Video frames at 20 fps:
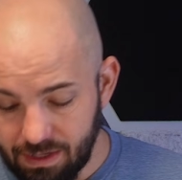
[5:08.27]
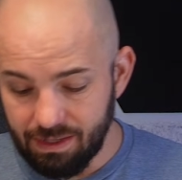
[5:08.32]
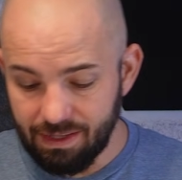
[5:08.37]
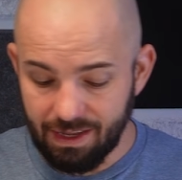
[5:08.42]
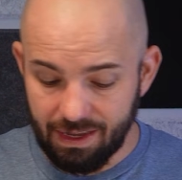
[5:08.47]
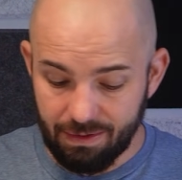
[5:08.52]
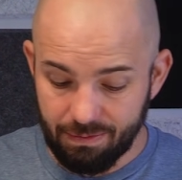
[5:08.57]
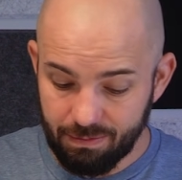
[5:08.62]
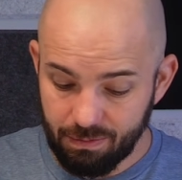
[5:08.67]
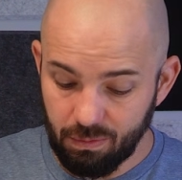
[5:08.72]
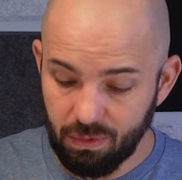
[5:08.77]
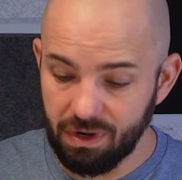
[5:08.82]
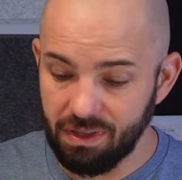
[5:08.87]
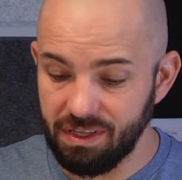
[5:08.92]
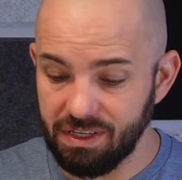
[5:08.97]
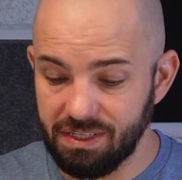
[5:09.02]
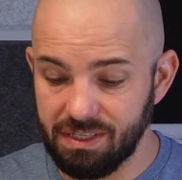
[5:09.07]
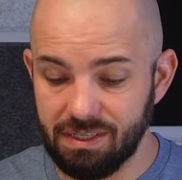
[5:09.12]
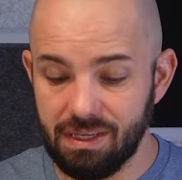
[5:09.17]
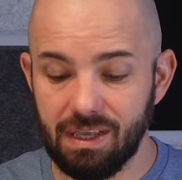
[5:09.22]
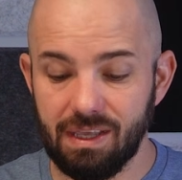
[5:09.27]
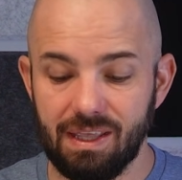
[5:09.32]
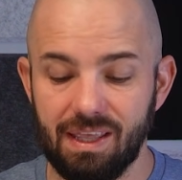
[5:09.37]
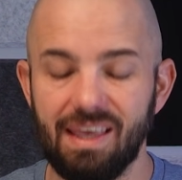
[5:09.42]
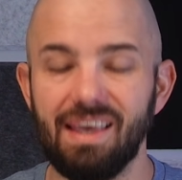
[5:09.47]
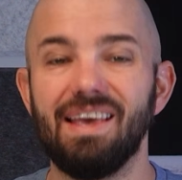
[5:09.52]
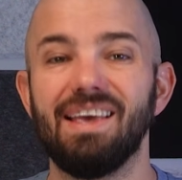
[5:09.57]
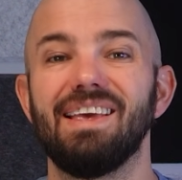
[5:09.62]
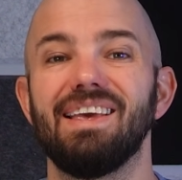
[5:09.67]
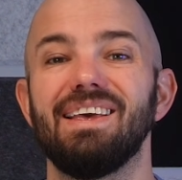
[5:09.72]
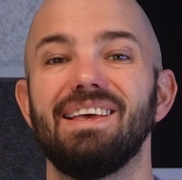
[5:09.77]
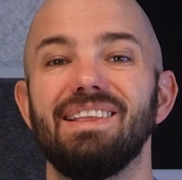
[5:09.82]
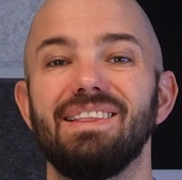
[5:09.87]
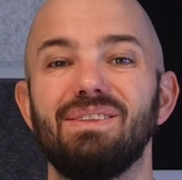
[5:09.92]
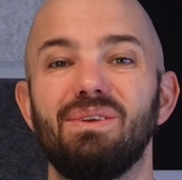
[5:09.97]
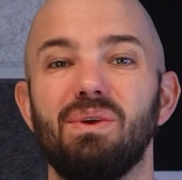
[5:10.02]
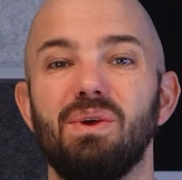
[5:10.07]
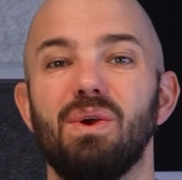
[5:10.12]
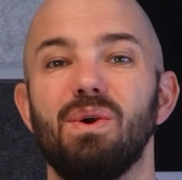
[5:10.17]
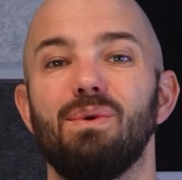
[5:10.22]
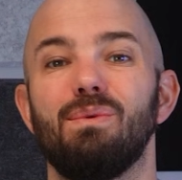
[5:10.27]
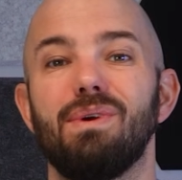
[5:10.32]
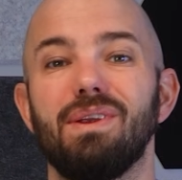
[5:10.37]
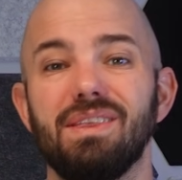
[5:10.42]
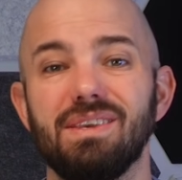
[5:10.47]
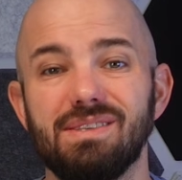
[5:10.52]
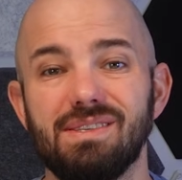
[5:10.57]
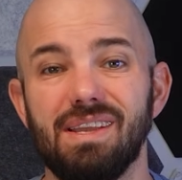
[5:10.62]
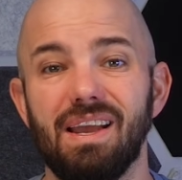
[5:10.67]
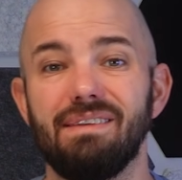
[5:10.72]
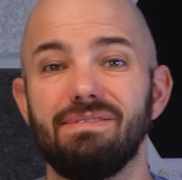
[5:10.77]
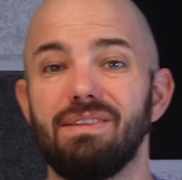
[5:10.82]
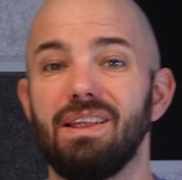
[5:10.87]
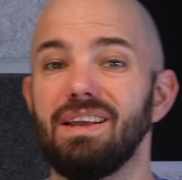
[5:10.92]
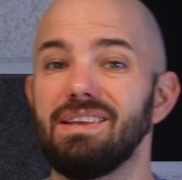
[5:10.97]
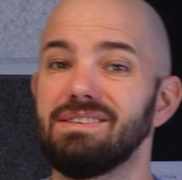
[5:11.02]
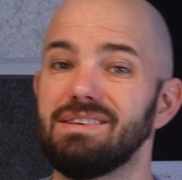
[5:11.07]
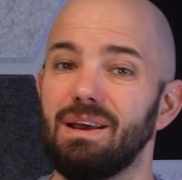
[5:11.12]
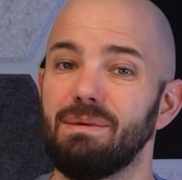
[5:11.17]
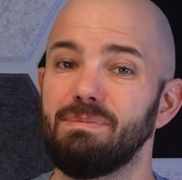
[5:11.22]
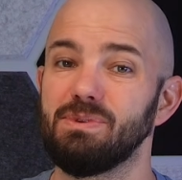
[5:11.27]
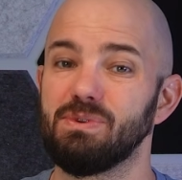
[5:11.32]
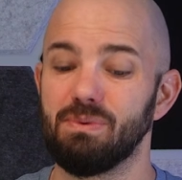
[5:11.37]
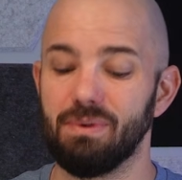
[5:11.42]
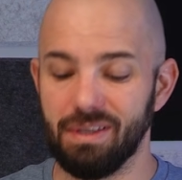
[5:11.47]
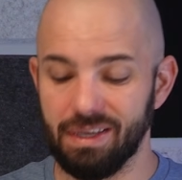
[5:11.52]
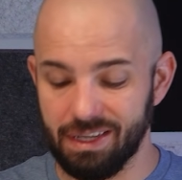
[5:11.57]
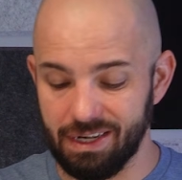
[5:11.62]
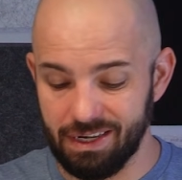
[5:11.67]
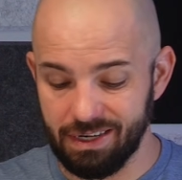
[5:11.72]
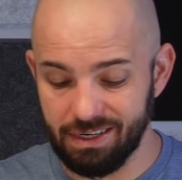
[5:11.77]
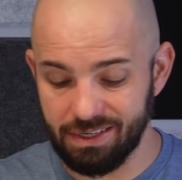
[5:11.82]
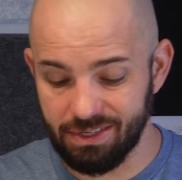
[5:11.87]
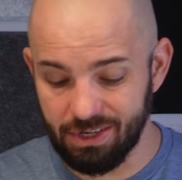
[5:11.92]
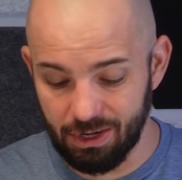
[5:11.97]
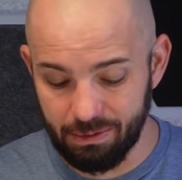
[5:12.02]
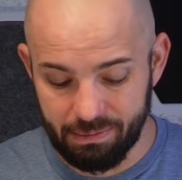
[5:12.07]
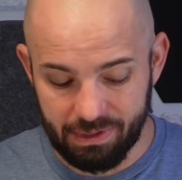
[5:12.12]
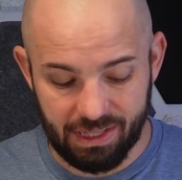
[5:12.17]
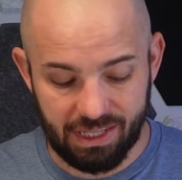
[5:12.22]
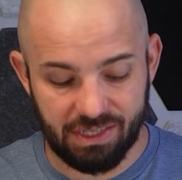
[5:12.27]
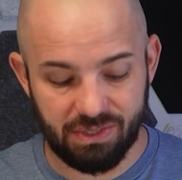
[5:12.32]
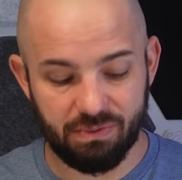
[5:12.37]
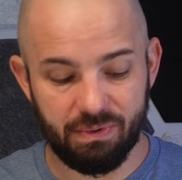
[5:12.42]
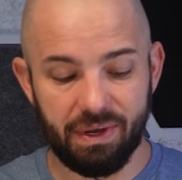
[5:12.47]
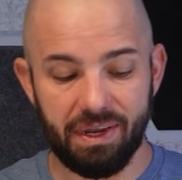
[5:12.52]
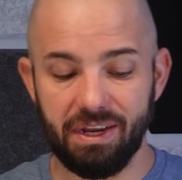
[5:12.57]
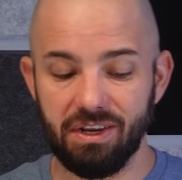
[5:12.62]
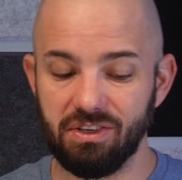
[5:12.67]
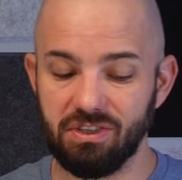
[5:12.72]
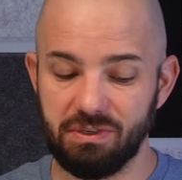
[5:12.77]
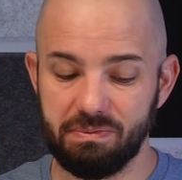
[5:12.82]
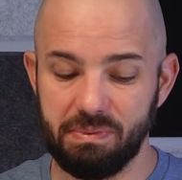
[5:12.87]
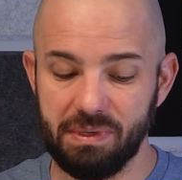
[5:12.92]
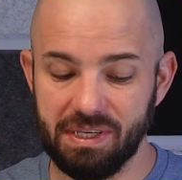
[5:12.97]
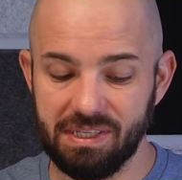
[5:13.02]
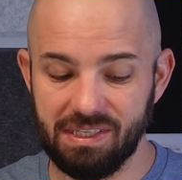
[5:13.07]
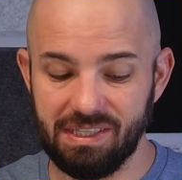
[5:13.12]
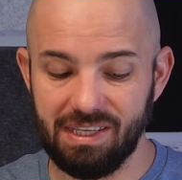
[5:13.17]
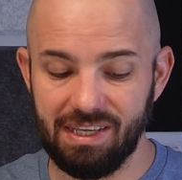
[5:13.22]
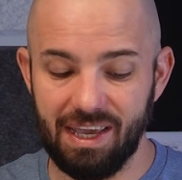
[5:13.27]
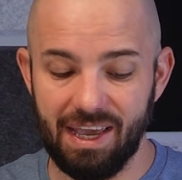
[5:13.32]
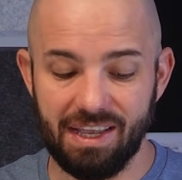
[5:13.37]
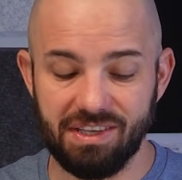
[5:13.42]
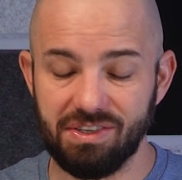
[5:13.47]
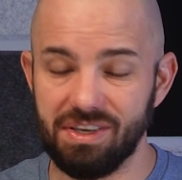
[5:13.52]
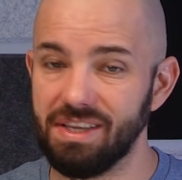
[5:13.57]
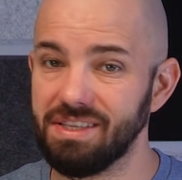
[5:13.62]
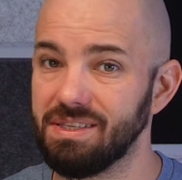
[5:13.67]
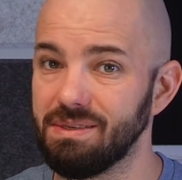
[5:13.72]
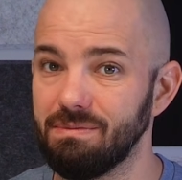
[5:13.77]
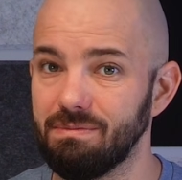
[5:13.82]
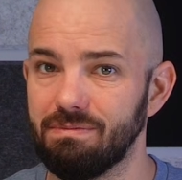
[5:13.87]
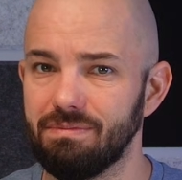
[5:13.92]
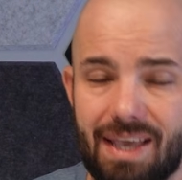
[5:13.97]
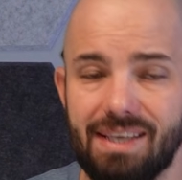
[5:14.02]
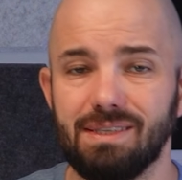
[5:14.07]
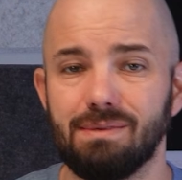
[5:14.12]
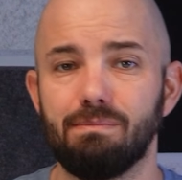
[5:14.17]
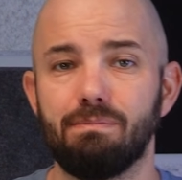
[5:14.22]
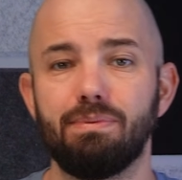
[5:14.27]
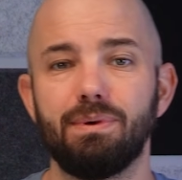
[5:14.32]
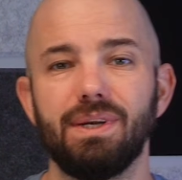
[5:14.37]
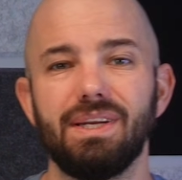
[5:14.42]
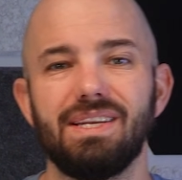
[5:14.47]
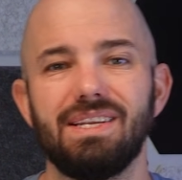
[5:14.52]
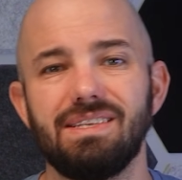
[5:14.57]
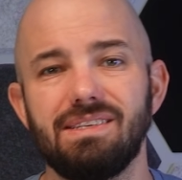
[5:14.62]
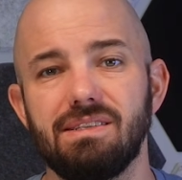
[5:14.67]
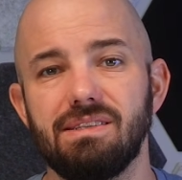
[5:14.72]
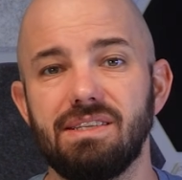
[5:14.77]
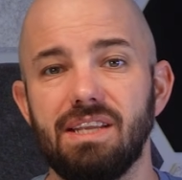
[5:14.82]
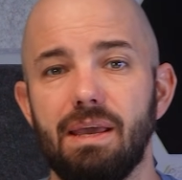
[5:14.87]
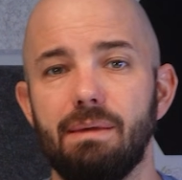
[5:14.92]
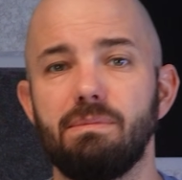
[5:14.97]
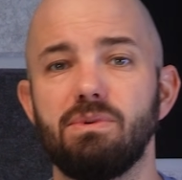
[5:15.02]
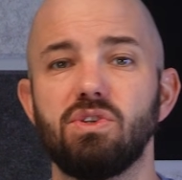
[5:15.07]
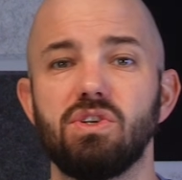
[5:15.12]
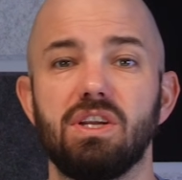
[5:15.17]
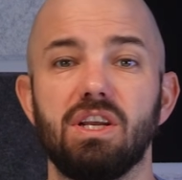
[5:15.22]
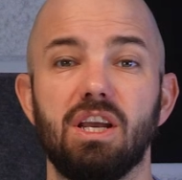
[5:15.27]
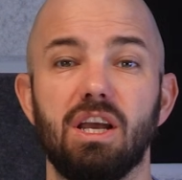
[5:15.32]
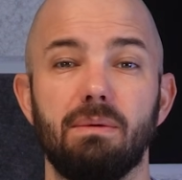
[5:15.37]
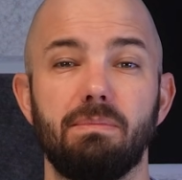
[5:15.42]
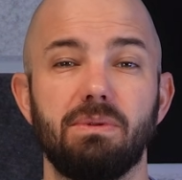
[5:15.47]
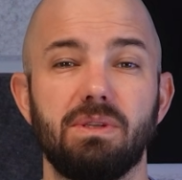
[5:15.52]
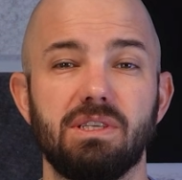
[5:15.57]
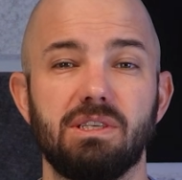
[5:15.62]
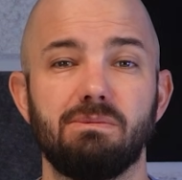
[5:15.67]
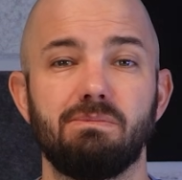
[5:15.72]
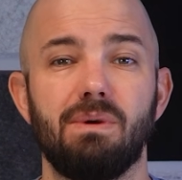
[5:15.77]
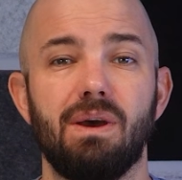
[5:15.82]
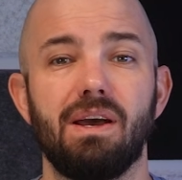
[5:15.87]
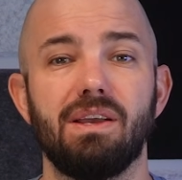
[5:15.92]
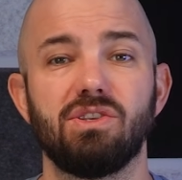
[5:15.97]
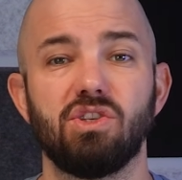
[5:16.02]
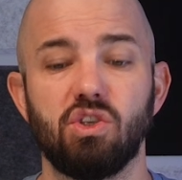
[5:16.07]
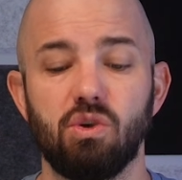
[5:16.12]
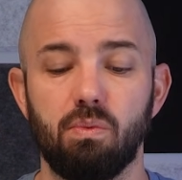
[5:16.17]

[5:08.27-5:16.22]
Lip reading: Now, where this knife lines up is really gonna determine this right here, just because the edge has some pretty decent damage in a couple of spots.